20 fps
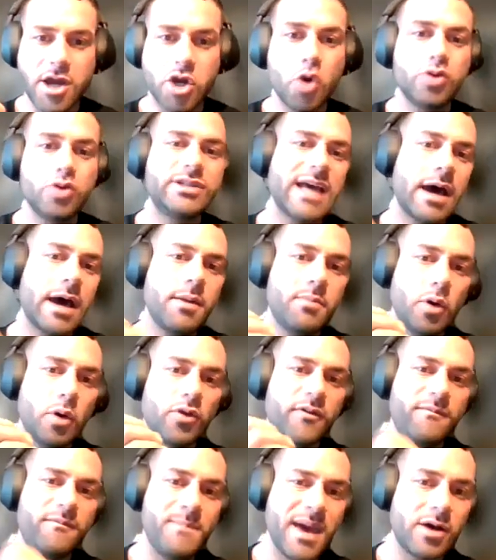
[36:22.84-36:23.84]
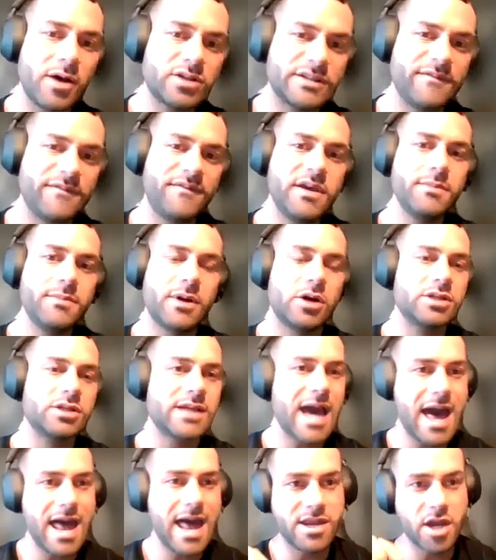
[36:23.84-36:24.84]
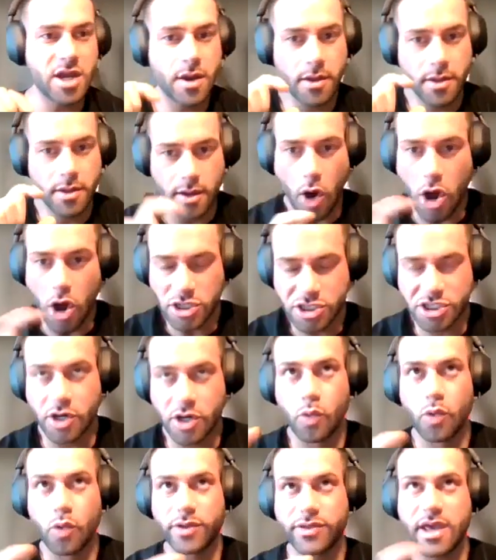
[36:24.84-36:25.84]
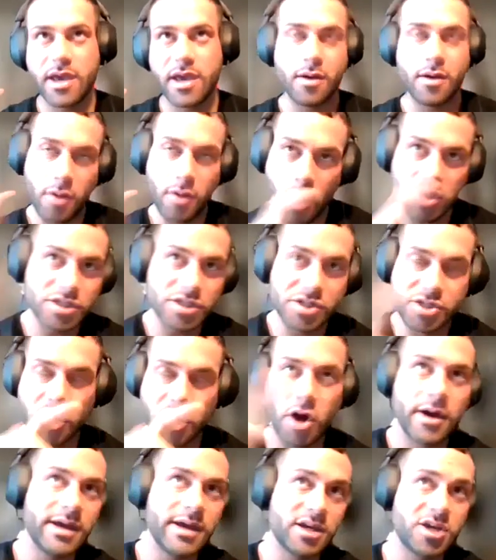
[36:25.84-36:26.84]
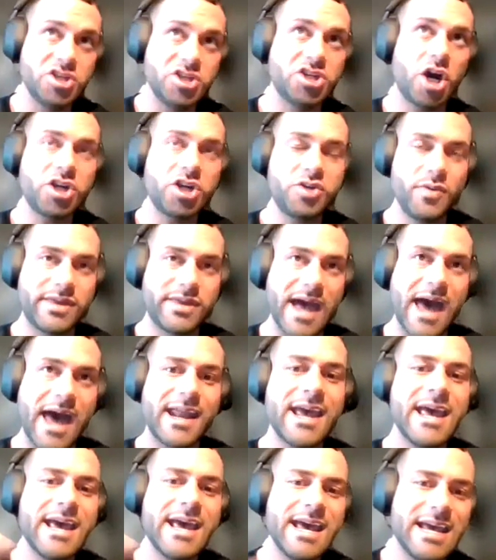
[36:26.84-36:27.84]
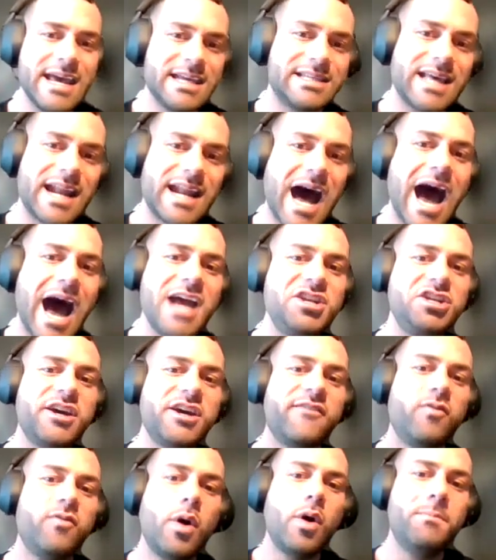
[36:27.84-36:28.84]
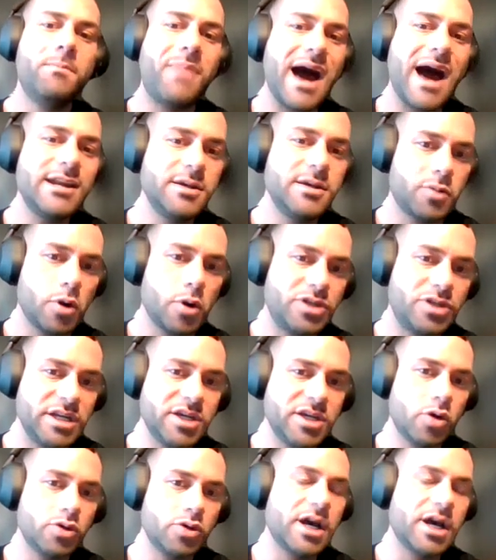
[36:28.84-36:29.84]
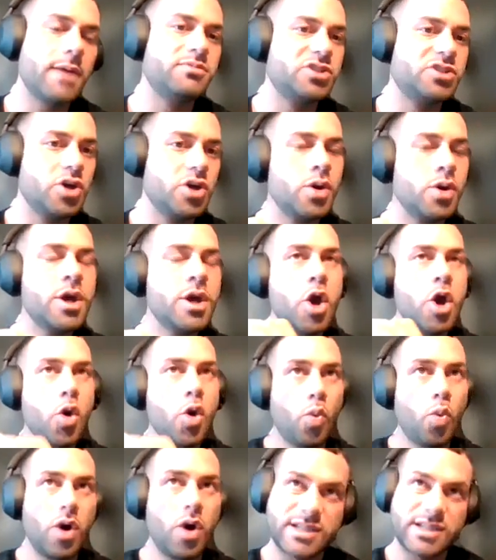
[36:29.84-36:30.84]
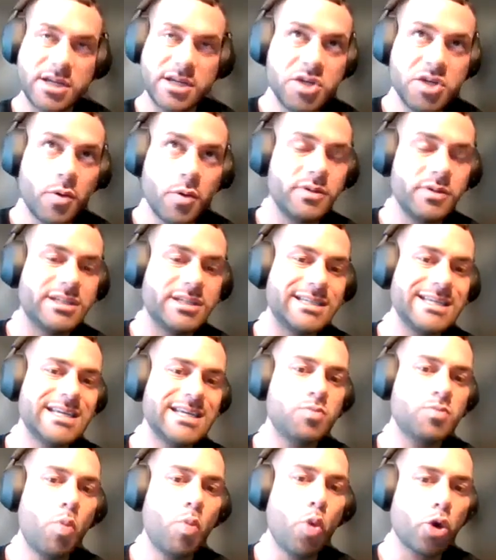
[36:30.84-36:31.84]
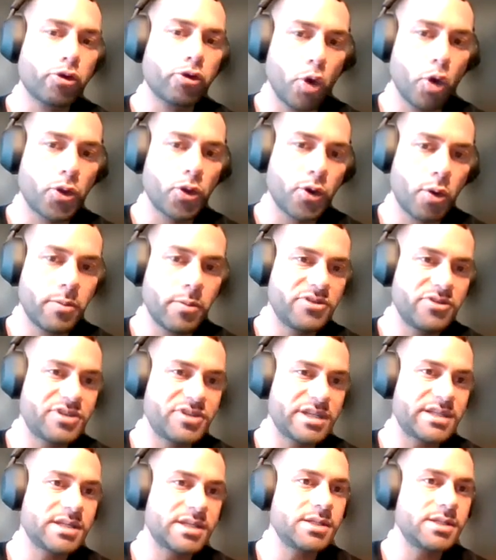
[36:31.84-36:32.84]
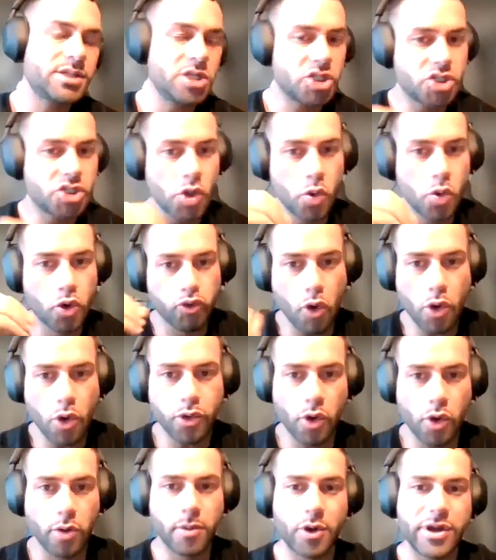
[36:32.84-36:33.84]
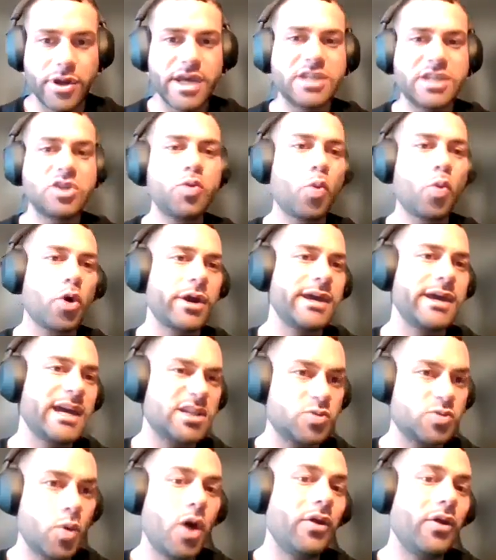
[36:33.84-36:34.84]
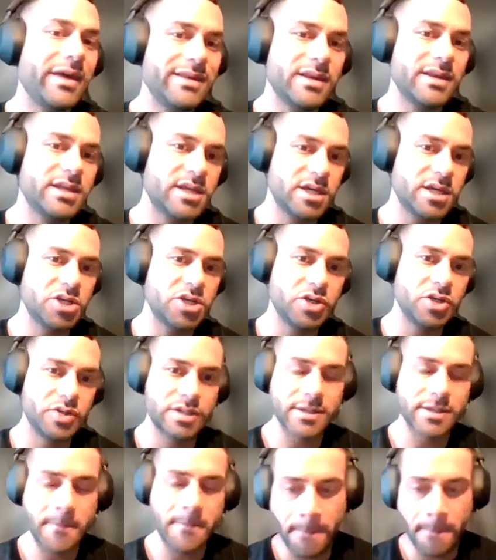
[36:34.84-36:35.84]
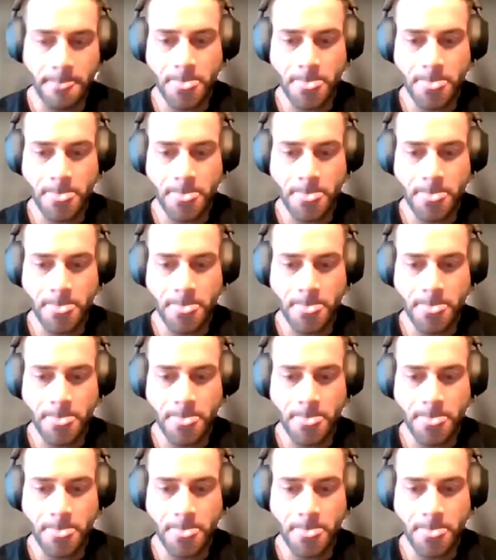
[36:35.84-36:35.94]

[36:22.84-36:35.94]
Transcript: goes down in both males and females. And also, what they also saw in conjunction with that is that IGF-1 binding protein goes up. So essentially, what we see is more growth hormone resistance. So growth hormone isn't working as well in the tissues.